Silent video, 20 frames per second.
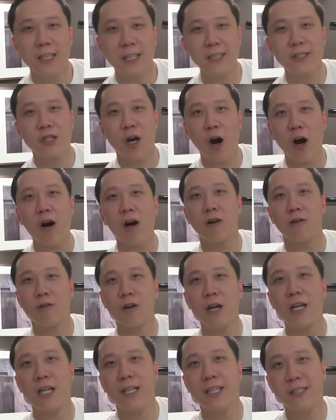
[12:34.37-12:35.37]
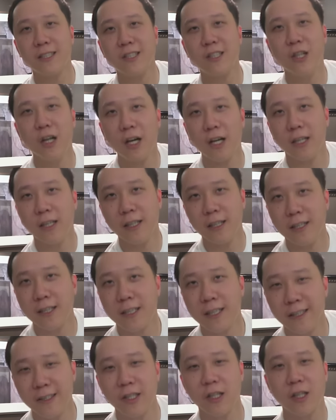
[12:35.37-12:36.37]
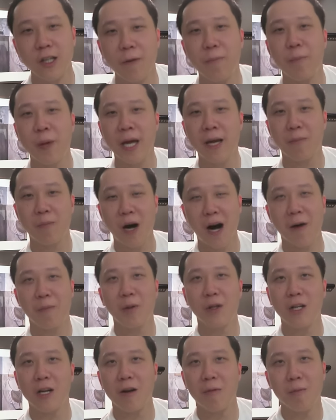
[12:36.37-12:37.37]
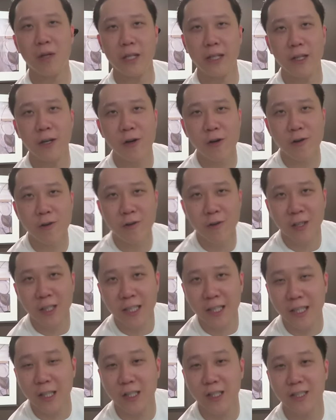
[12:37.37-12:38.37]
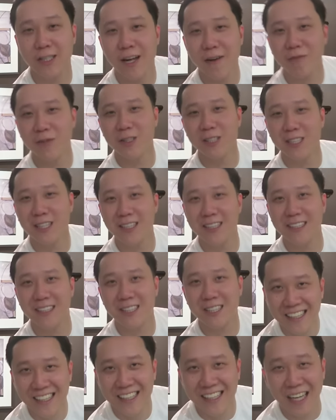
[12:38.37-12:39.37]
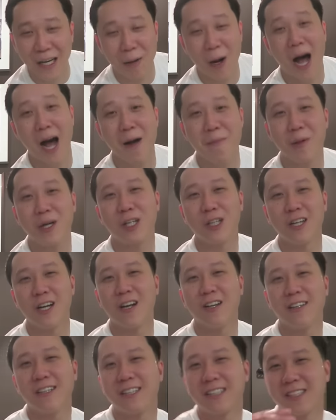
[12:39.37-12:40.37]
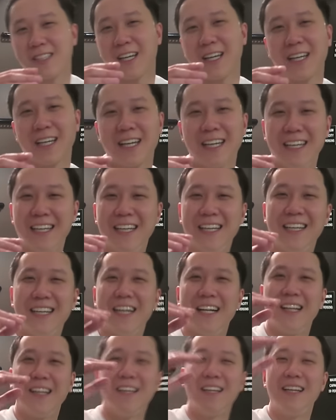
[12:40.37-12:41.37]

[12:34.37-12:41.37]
he's all right. He's good. He's a good ping pong player, but you know, there's levels to this. Now I'm clearly just like a